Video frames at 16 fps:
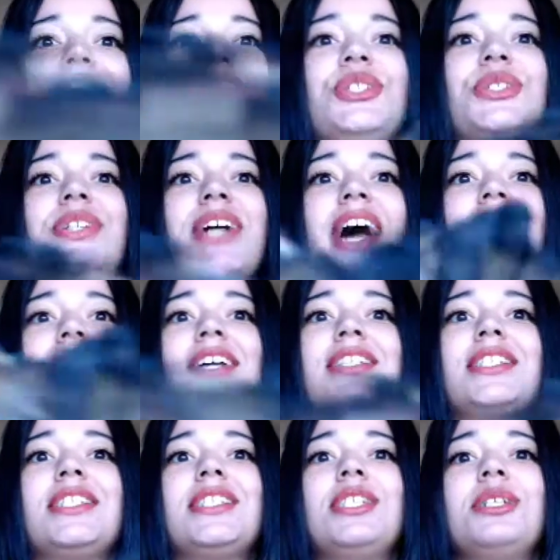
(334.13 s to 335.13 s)
you
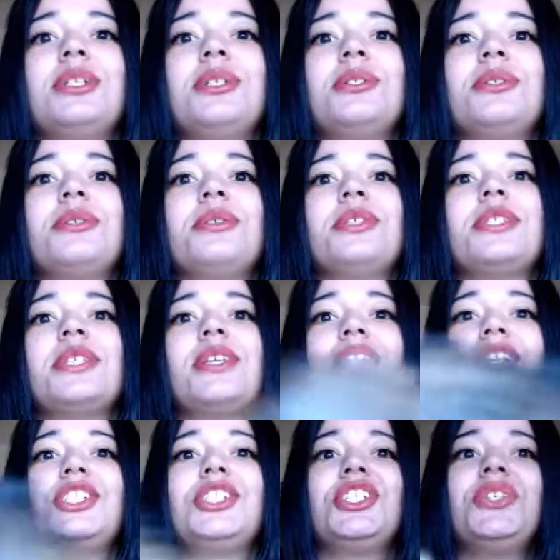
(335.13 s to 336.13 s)
guys too, so
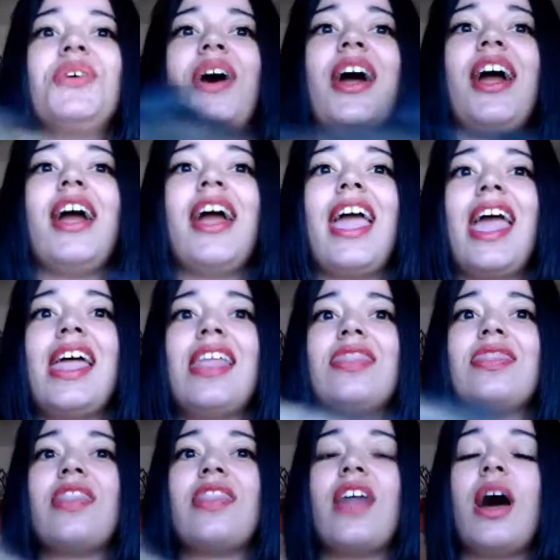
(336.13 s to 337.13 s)
that you are
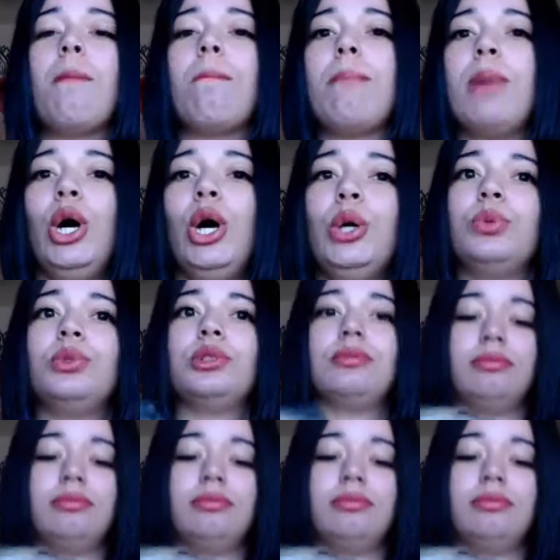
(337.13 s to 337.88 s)
in the mode.